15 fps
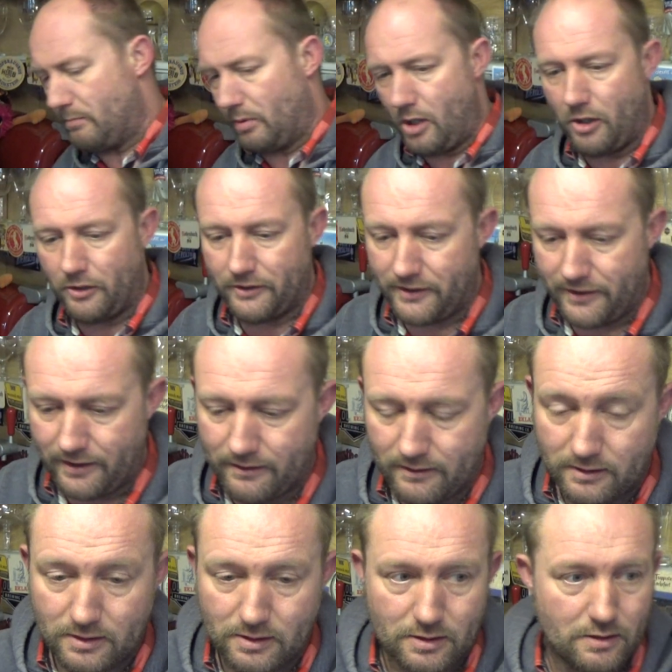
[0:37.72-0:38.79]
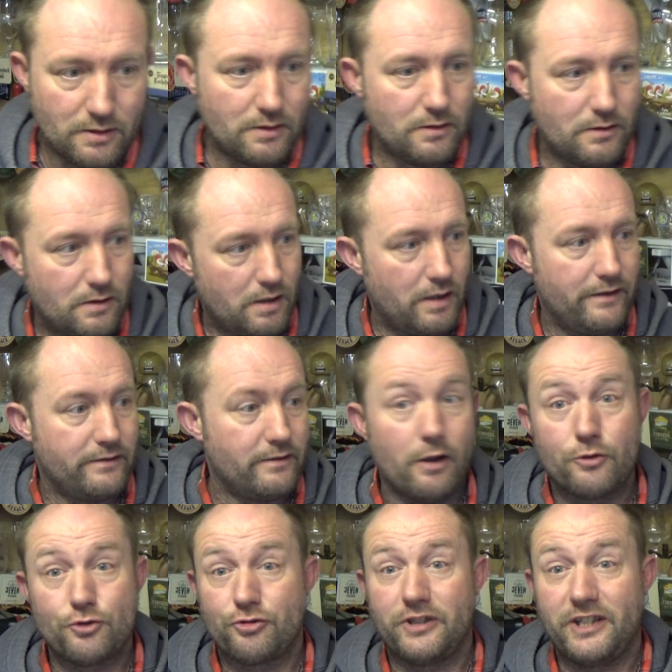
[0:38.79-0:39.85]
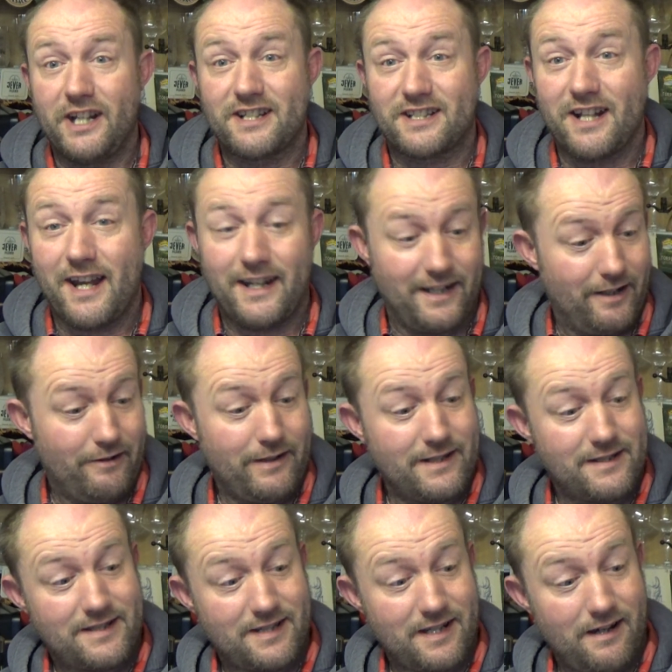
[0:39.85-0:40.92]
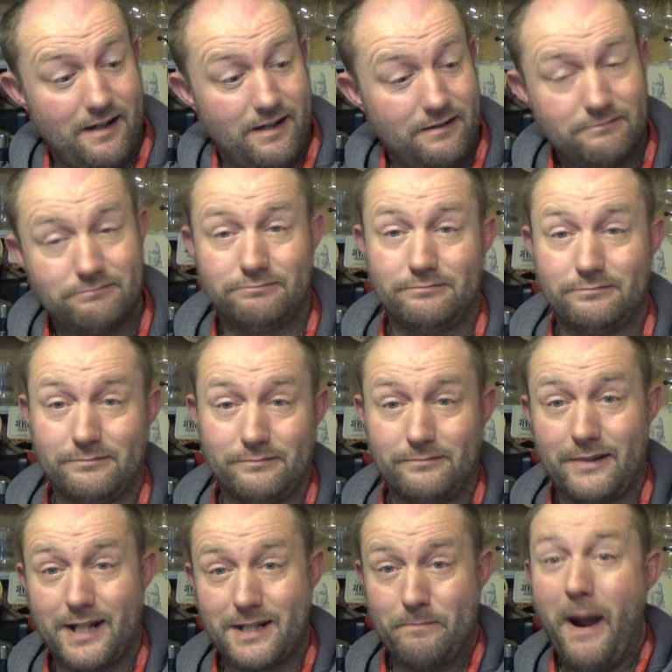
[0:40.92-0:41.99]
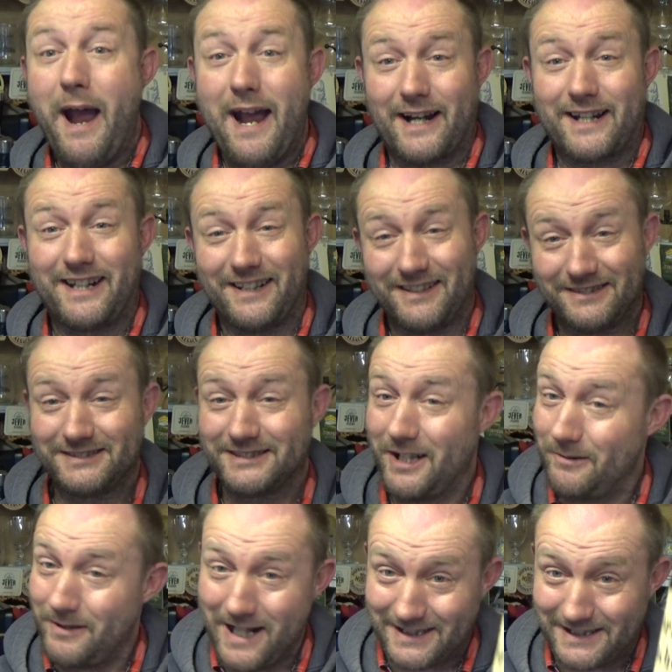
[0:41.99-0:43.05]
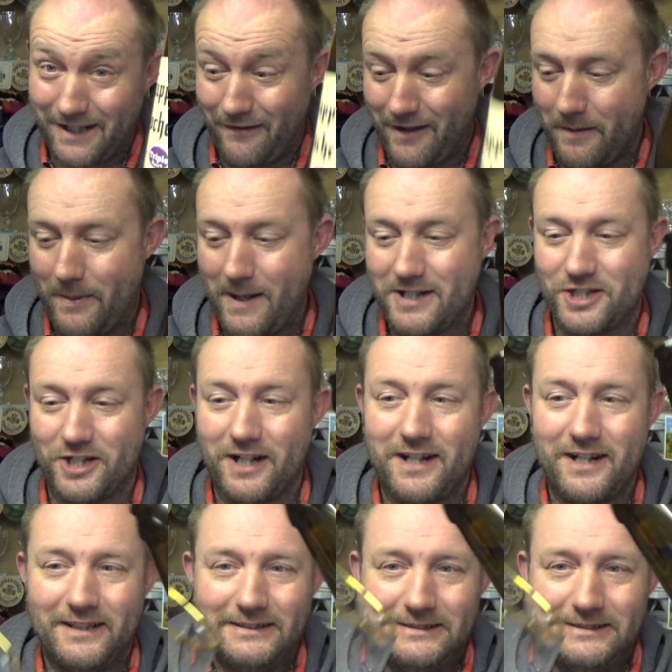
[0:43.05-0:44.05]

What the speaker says: blonde, and 100 years later it's back, so let's give it a bash, eh?